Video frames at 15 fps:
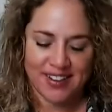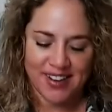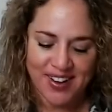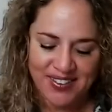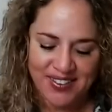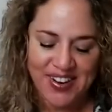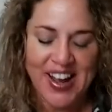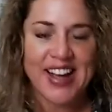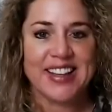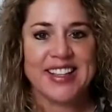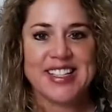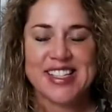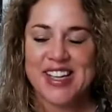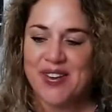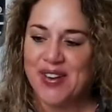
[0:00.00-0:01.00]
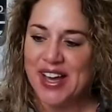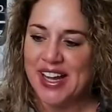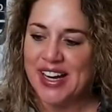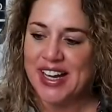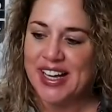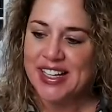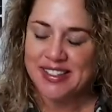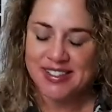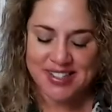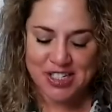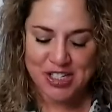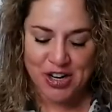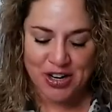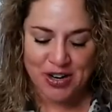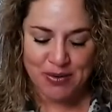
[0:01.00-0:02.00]
All right, let's go ahead and get
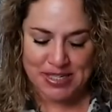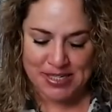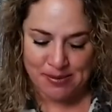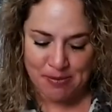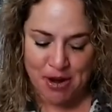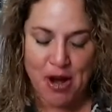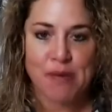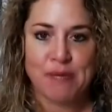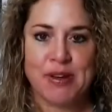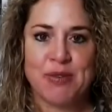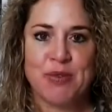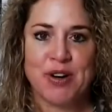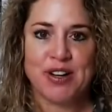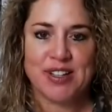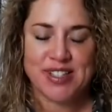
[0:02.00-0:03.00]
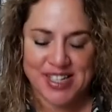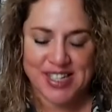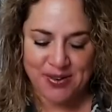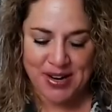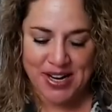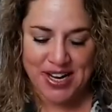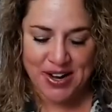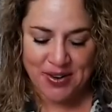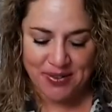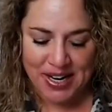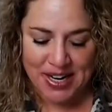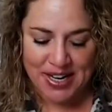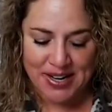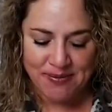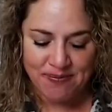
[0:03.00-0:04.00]
started with some common words. Here we go.
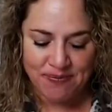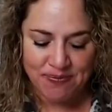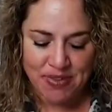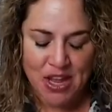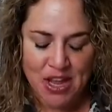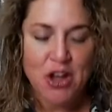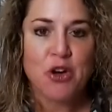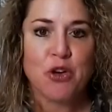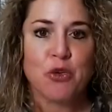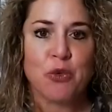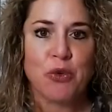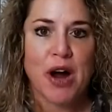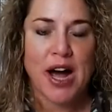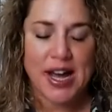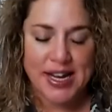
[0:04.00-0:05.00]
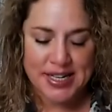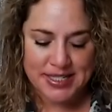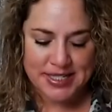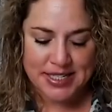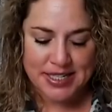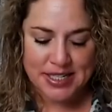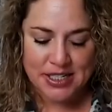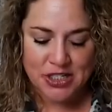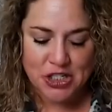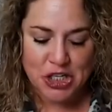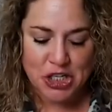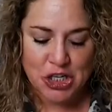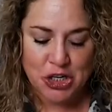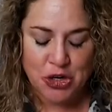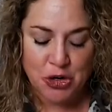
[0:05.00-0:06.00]
Ready? Right,
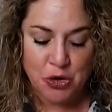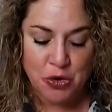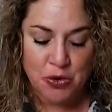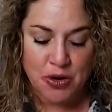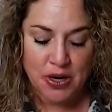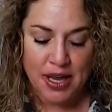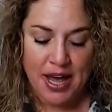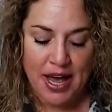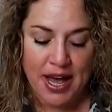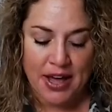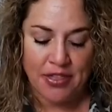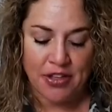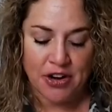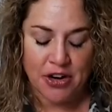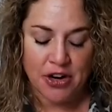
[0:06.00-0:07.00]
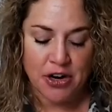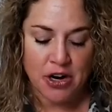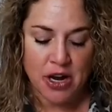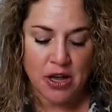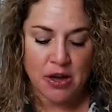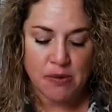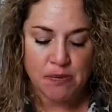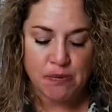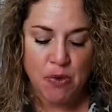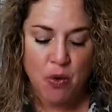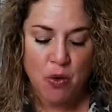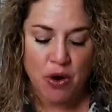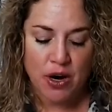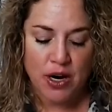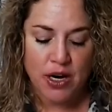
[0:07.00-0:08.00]
to, other,
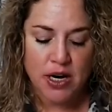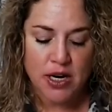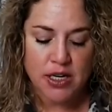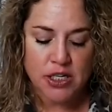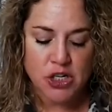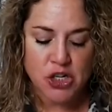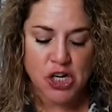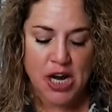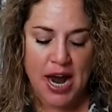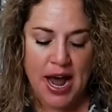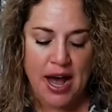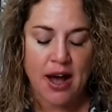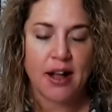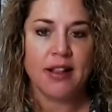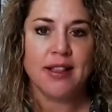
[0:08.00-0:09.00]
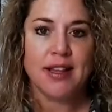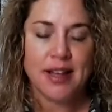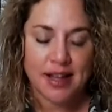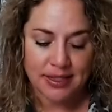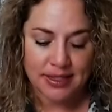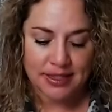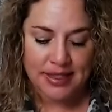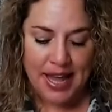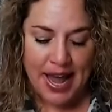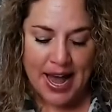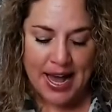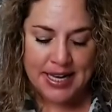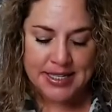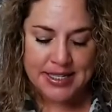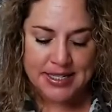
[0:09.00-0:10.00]
more, shall,
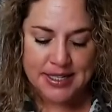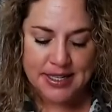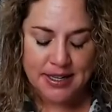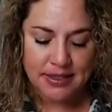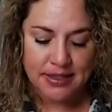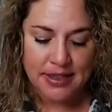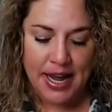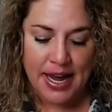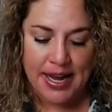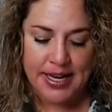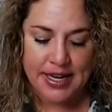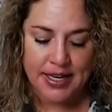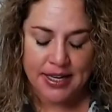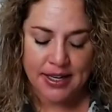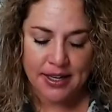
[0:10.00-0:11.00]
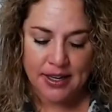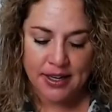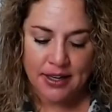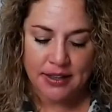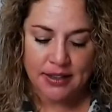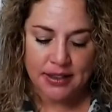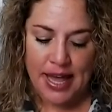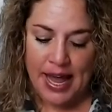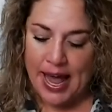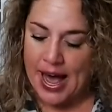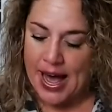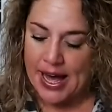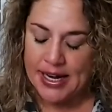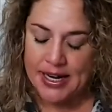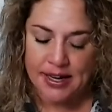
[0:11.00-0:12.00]
last, like,
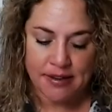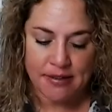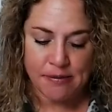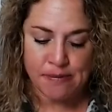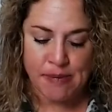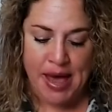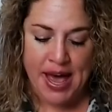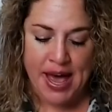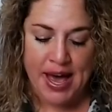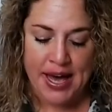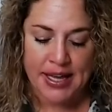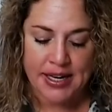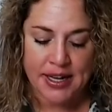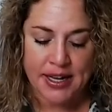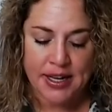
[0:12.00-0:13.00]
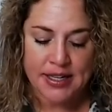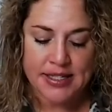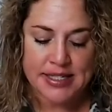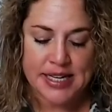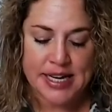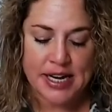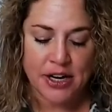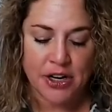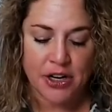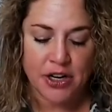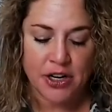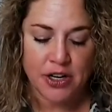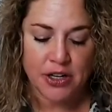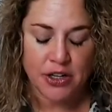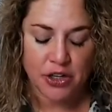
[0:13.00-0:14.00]
glad, mad,
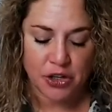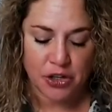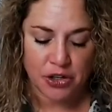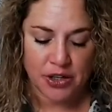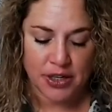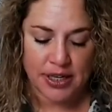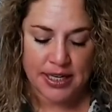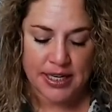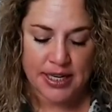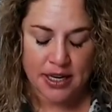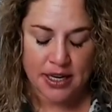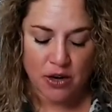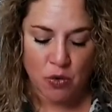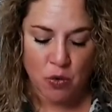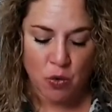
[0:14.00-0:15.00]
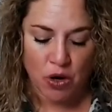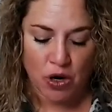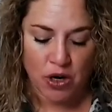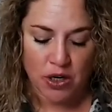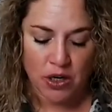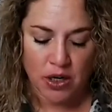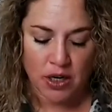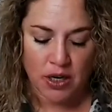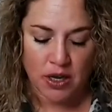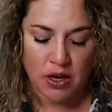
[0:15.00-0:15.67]
dear, could, work,